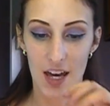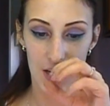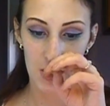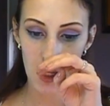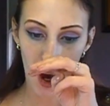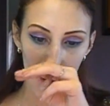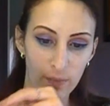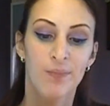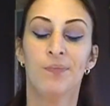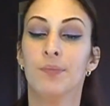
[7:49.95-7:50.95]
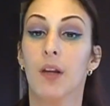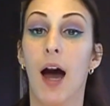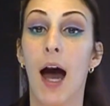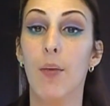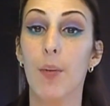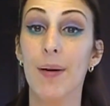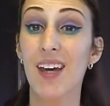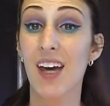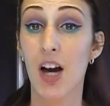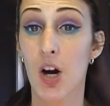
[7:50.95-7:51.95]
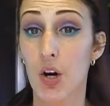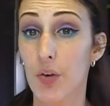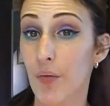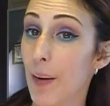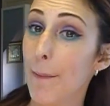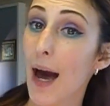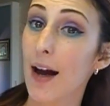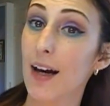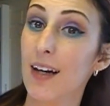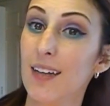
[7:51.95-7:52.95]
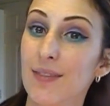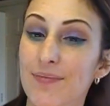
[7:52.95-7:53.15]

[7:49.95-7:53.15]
So I will be right back.